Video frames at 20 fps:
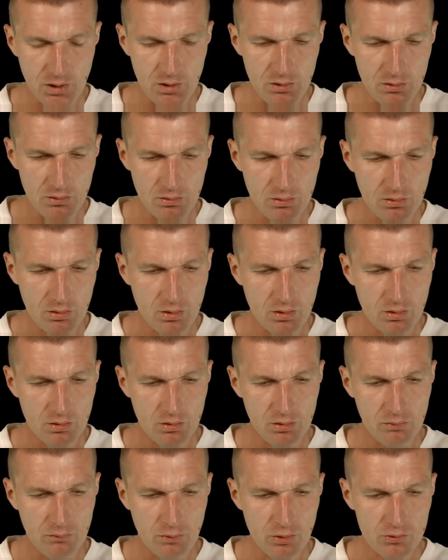And
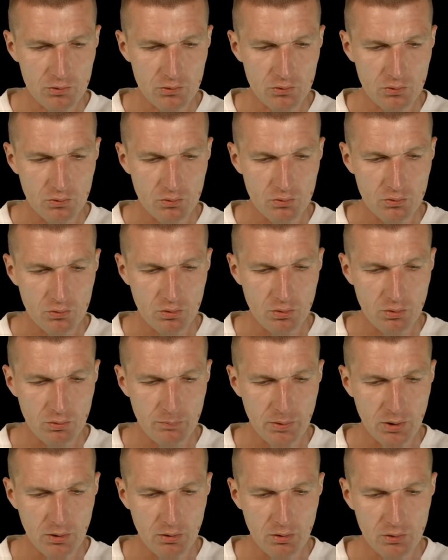it works. So
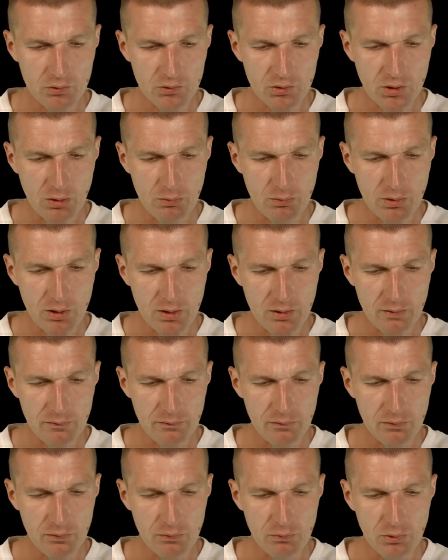because now we have
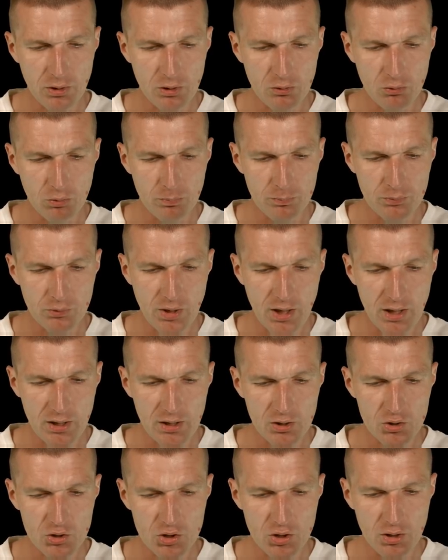three groups,
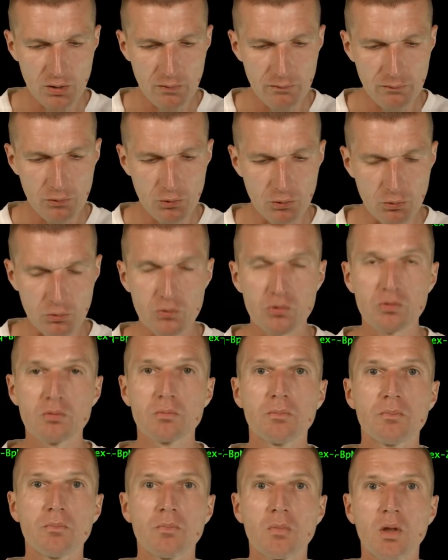hacker, chief, dukes.
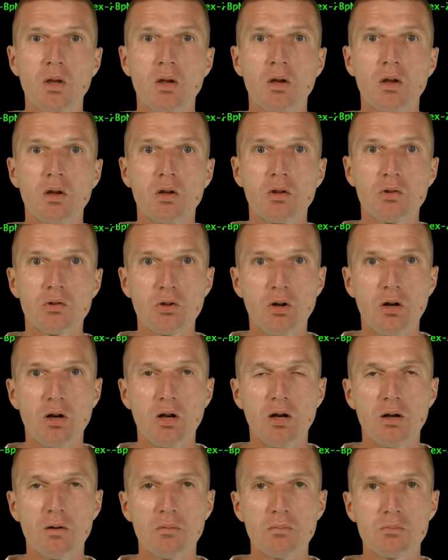
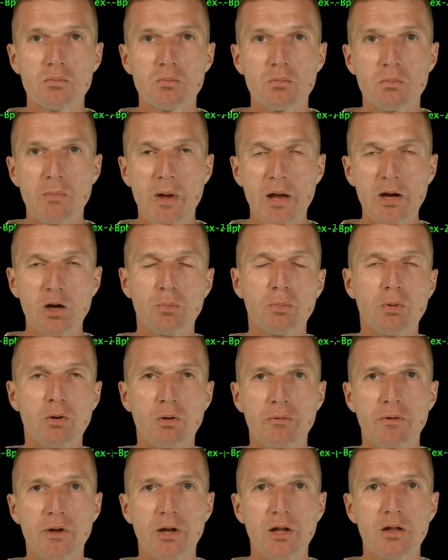So
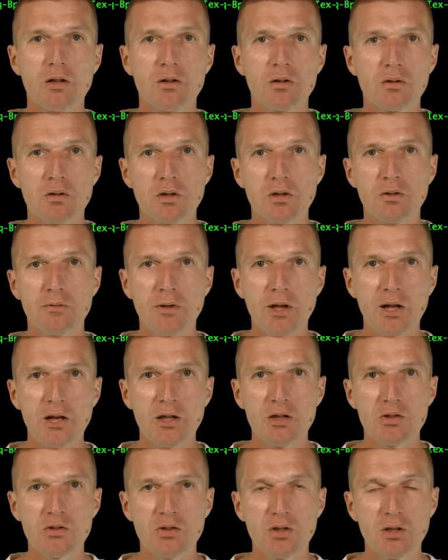MicroProfile is
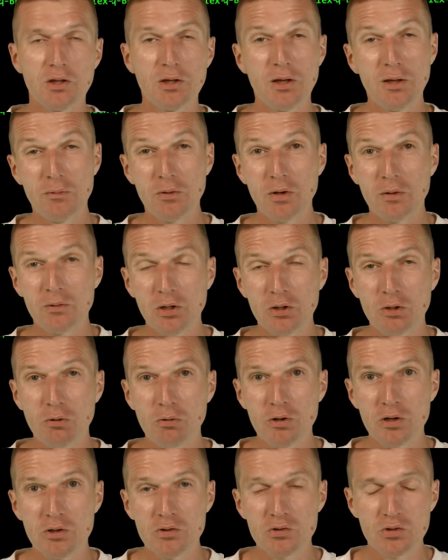fairly easy if you have the
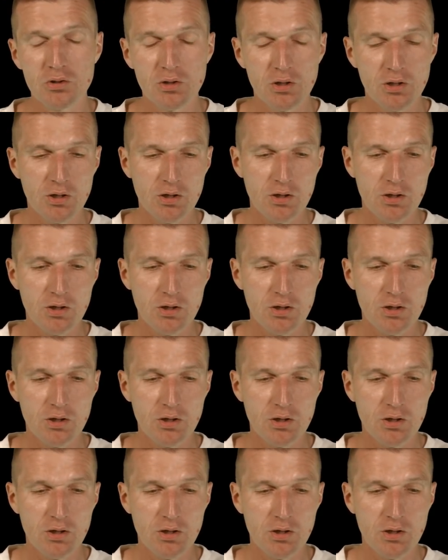tokens.